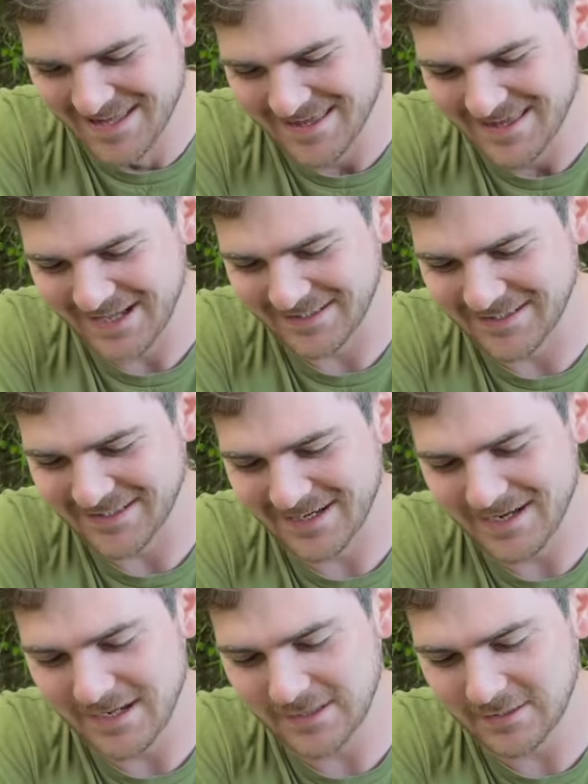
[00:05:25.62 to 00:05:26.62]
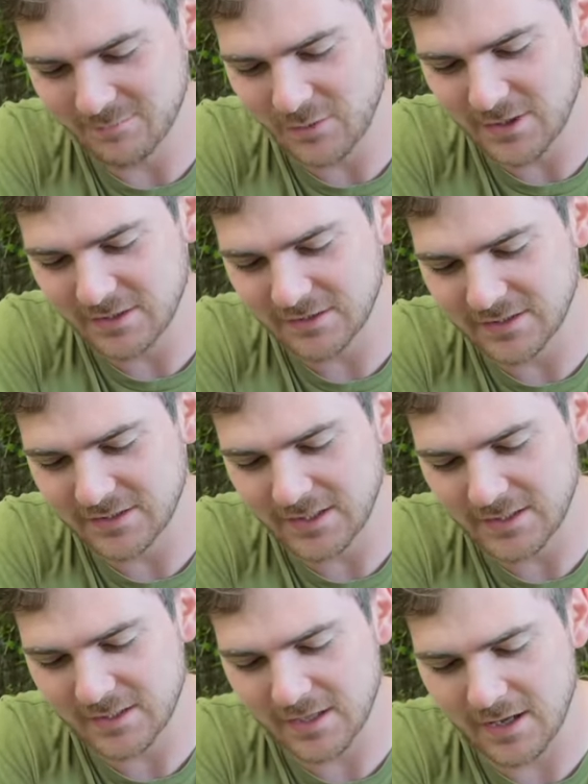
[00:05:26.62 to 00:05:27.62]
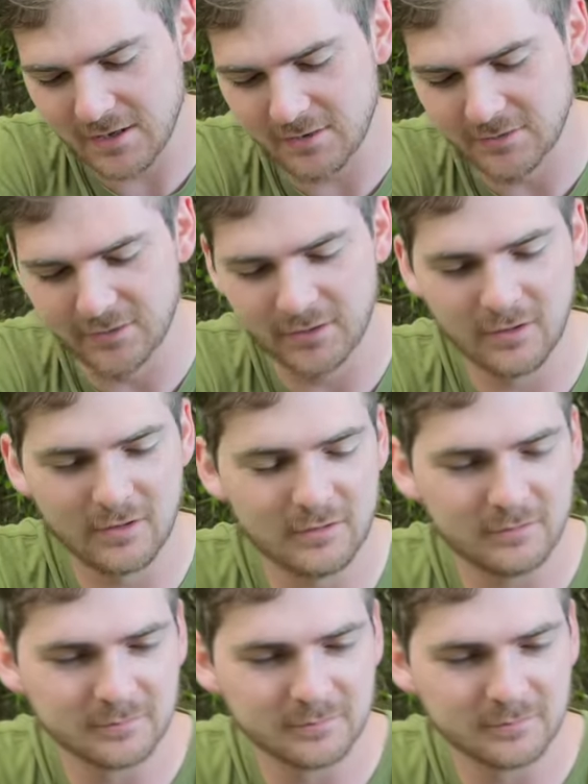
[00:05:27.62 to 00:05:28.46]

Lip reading: That's a pretty good sting you got on you, girl.